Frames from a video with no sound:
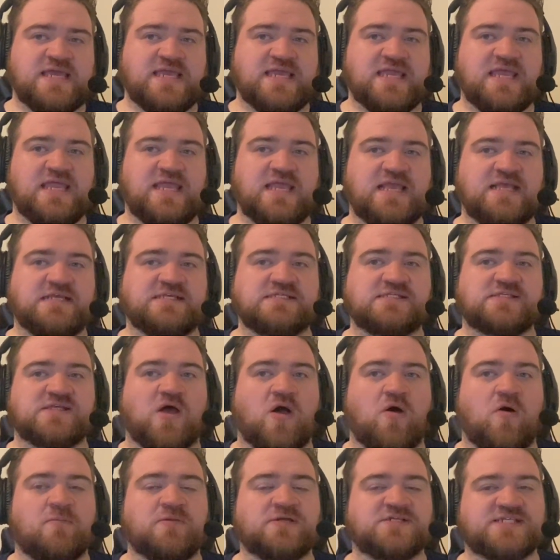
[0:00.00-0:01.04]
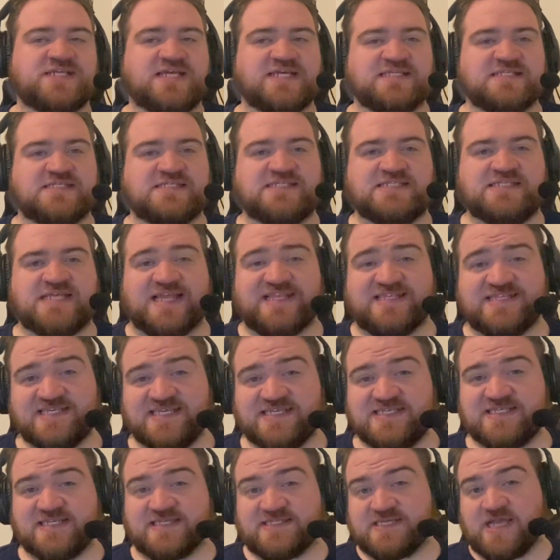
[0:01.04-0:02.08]
is almost
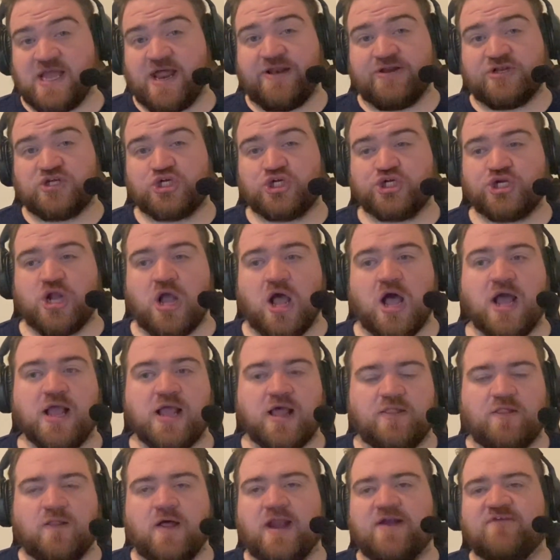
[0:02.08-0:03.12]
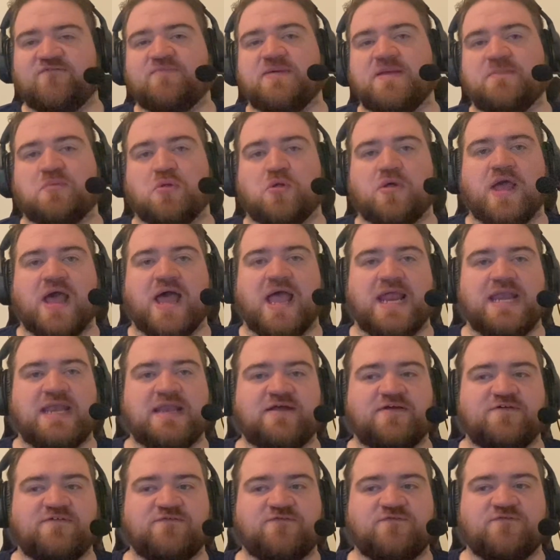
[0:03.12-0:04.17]
consensus. It's kind of chalk. A lot of people kind
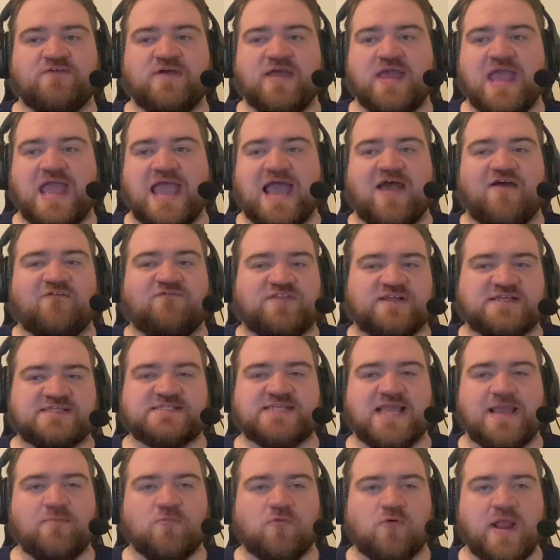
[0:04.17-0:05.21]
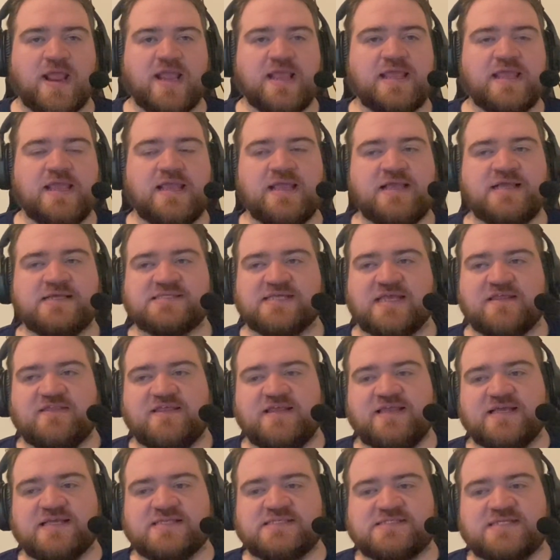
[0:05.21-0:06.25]
of have the same ranking, because I
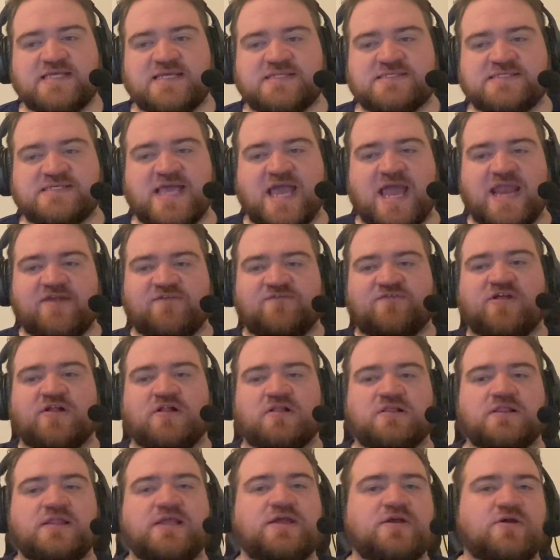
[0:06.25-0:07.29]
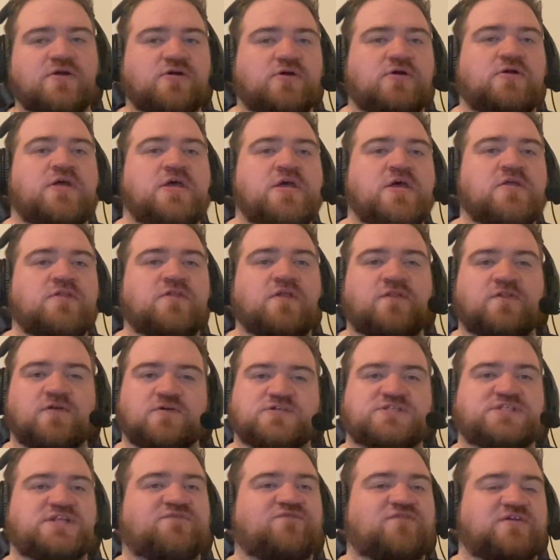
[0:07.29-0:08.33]
think it's kind of clear that
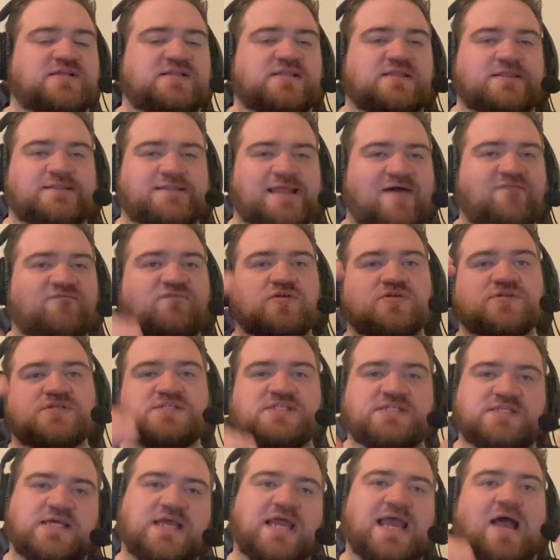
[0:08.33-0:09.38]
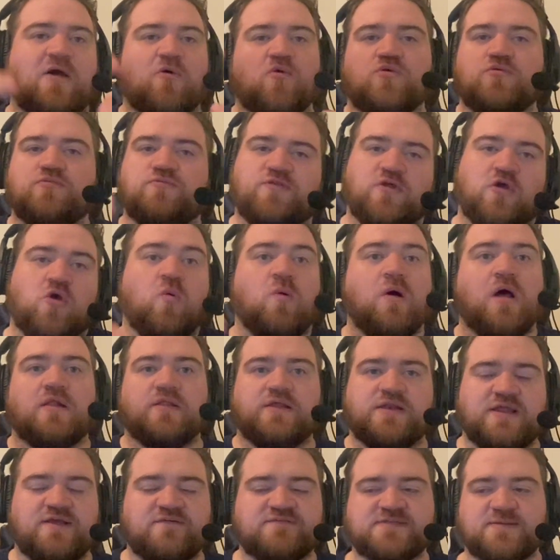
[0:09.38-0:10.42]
there's different levels to how the
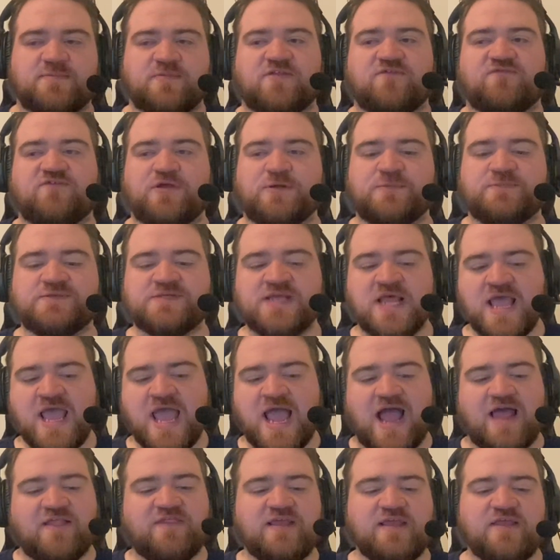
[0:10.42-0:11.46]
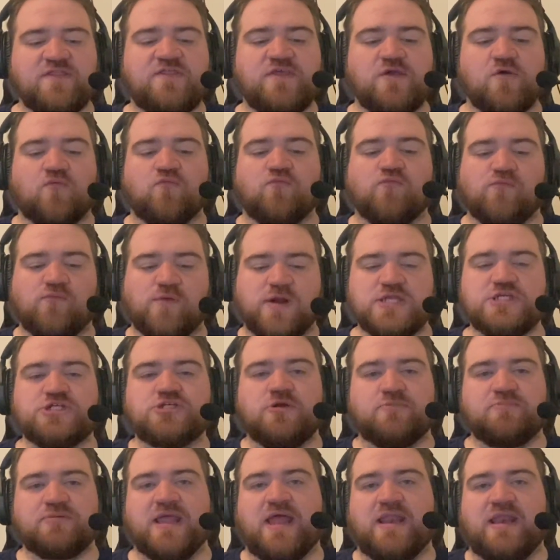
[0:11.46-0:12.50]
quality of some of the films. I think the
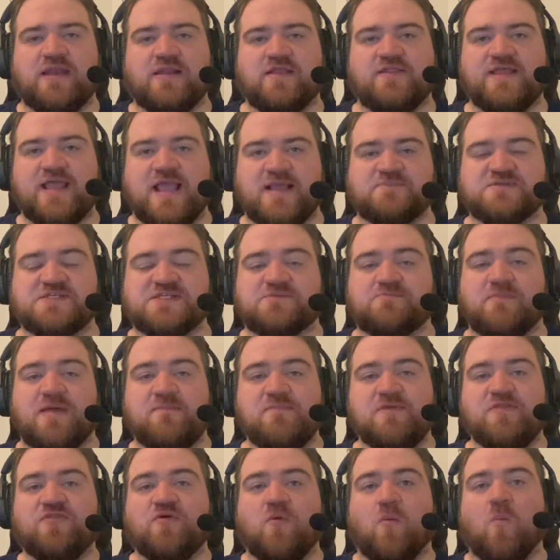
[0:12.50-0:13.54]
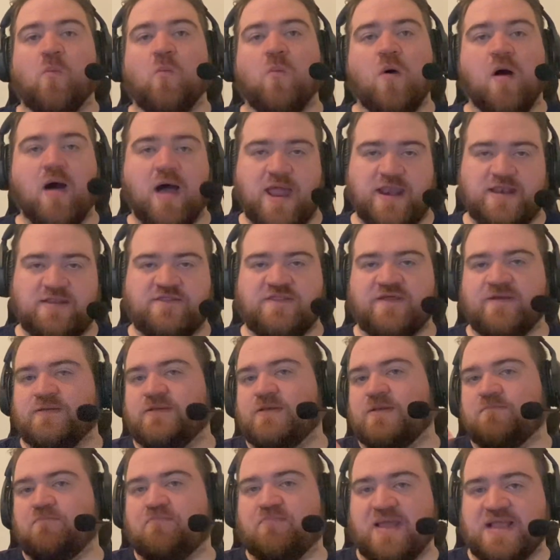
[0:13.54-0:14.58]
original Planet of the Apes is maybe the one
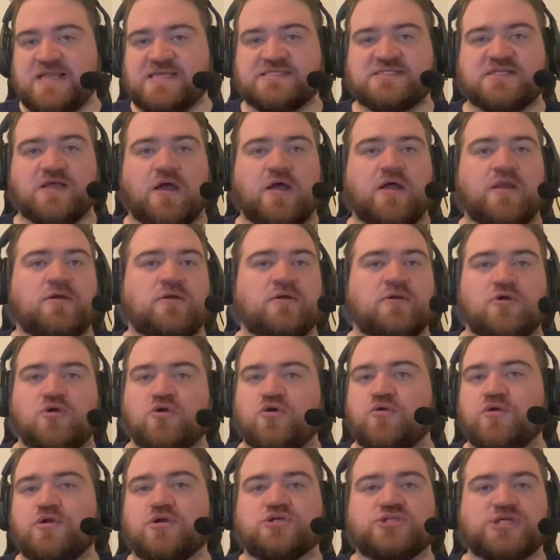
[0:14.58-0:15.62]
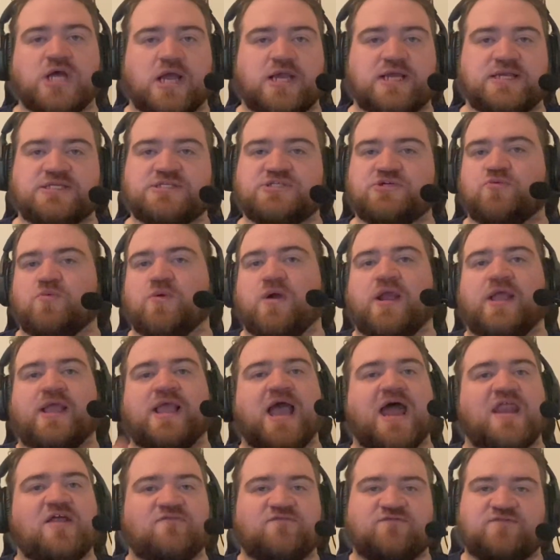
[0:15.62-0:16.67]
that, based on who you're talking to, where it
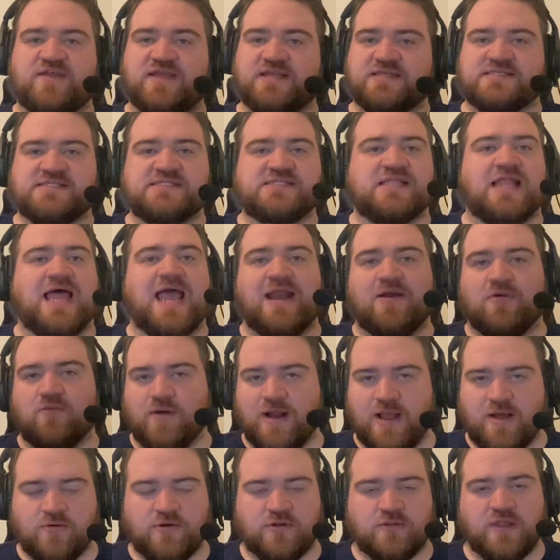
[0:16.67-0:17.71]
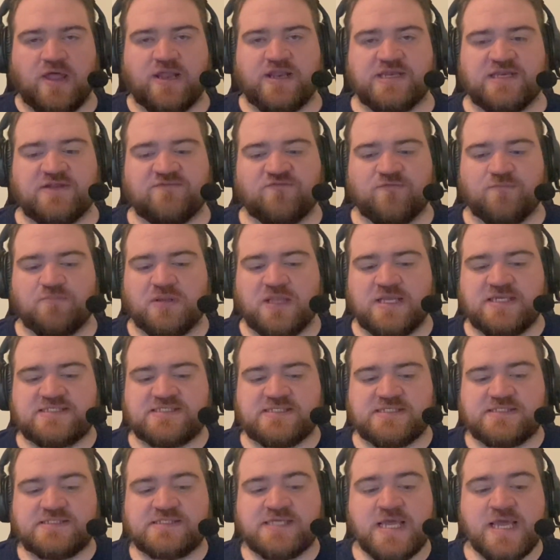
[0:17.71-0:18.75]
kind of can slide around a lot of different
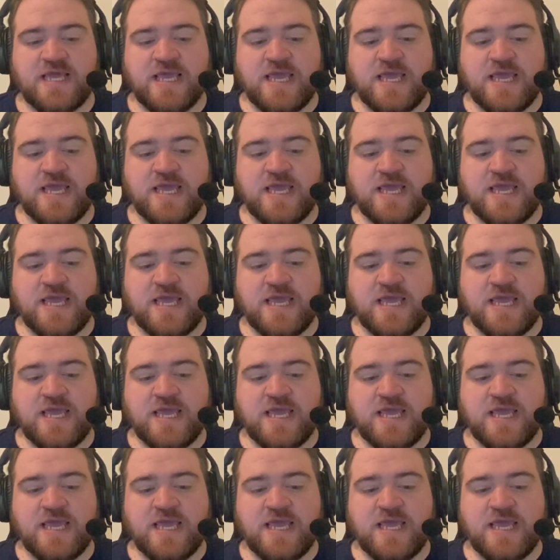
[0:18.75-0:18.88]
places.